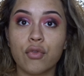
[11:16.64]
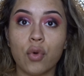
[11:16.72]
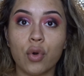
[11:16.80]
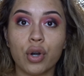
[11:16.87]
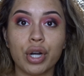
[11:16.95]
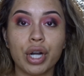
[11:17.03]

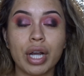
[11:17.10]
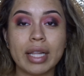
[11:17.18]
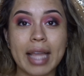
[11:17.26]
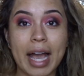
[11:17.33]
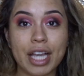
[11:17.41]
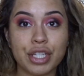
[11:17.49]
For
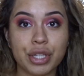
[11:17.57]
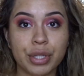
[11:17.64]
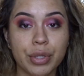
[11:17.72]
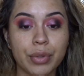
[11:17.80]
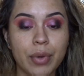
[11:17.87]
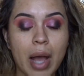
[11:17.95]
lash
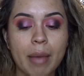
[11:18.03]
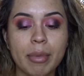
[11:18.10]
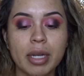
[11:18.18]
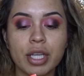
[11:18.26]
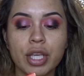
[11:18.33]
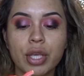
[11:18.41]
glue, I'm
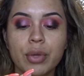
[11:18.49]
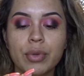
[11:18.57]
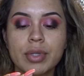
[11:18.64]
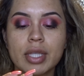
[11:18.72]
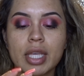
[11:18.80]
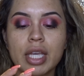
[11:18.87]
gonna
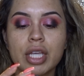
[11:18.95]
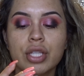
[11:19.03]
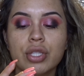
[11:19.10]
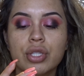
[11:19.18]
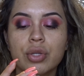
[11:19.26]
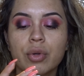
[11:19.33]
use the
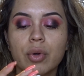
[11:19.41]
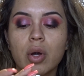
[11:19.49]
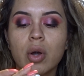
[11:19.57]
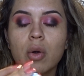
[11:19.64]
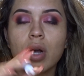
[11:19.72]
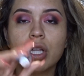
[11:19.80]

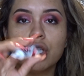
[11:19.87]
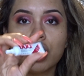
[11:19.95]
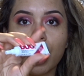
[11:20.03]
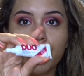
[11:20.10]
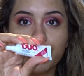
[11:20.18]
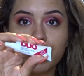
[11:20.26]
Duo
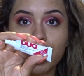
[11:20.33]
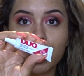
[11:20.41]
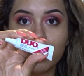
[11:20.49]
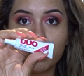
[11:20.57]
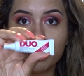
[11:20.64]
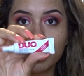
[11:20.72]
Dark
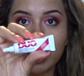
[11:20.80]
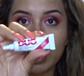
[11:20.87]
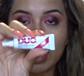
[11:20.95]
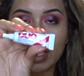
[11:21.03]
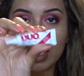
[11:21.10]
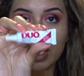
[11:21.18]
Tone
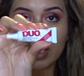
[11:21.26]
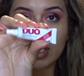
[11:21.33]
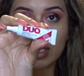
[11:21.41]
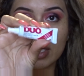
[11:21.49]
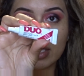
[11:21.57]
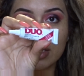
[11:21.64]

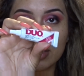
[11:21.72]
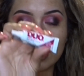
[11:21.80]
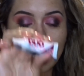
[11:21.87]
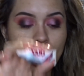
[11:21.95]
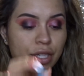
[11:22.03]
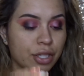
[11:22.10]

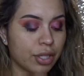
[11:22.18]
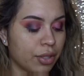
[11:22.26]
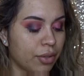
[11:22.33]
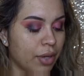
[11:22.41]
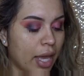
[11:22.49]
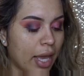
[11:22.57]
lash
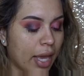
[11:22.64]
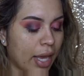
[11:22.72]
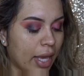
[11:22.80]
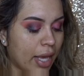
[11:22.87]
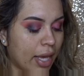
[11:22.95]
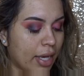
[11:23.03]
glue.
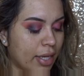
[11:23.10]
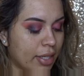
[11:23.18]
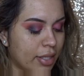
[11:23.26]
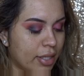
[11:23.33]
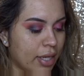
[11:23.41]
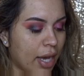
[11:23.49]

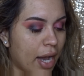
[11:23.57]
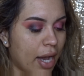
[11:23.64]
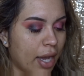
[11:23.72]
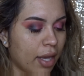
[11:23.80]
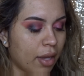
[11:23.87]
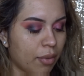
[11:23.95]
And
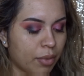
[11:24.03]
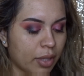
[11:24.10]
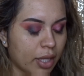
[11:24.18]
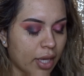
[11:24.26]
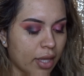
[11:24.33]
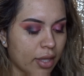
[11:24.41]
I
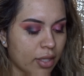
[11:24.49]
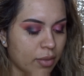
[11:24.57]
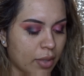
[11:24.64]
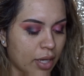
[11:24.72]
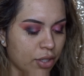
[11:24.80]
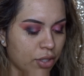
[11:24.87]
really like this
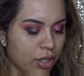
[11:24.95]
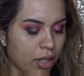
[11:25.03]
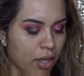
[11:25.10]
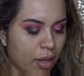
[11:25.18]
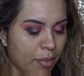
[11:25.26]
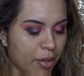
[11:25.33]
one actually
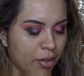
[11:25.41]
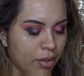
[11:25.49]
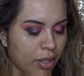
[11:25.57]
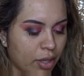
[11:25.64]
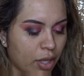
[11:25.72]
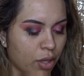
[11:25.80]
a lot better
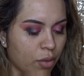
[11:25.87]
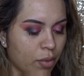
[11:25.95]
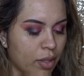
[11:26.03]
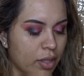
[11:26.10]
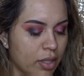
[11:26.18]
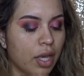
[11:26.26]
than the other
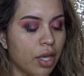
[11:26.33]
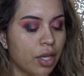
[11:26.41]
one.